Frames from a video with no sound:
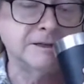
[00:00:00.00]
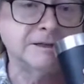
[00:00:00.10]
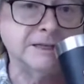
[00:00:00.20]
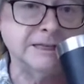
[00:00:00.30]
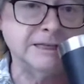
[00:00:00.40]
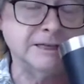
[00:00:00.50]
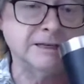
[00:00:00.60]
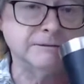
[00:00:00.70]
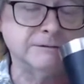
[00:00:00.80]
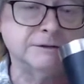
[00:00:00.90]
the
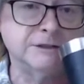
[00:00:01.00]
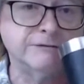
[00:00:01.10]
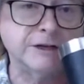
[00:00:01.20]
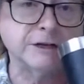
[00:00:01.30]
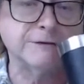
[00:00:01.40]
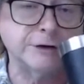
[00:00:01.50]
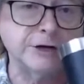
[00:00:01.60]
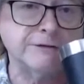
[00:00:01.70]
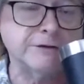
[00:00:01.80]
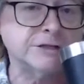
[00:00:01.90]
Fiddle for
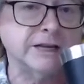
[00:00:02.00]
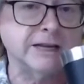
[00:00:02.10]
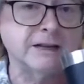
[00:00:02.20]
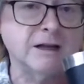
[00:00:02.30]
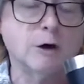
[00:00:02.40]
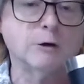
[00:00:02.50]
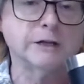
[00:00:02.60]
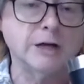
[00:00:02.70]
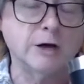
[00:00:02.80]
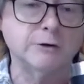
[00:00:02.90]
Duffers, a
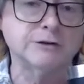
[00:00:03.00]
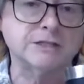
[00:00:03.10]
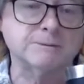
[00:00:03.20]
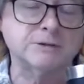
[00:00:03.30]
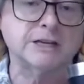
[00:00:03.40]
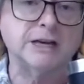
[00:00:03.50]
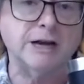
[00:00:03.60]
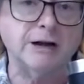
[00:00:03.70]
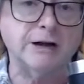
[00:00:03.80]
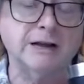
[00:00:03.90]
wholly owned
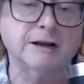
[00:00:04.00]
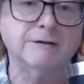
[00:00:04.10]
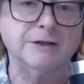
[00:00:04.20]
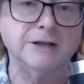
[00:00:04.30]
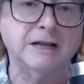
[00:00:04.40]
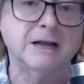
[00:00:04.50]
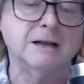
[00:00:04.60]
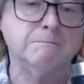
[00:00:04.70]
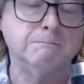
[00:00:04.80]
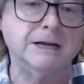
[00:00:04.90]
subsidiary of the
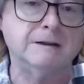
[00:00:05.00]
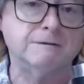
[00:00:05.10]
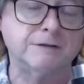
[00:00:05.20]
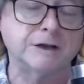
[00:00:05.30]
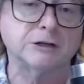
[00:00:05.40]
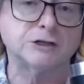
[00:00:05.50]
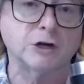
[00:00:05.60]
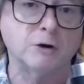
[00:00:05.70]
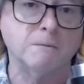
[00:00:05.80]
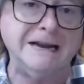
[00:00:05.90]
Big Fiddle
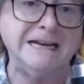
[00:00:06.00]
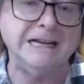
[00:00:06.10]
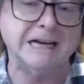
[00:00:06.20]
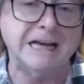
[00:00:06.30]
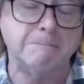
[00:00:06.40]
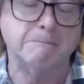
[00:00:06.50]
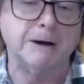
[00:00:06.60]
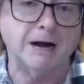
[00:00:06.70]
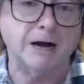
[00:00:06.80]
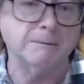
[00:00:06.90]
Show media
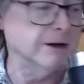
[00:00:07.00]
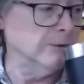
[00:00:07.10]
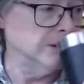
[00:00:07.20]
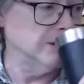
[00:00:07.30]
empire, by the way.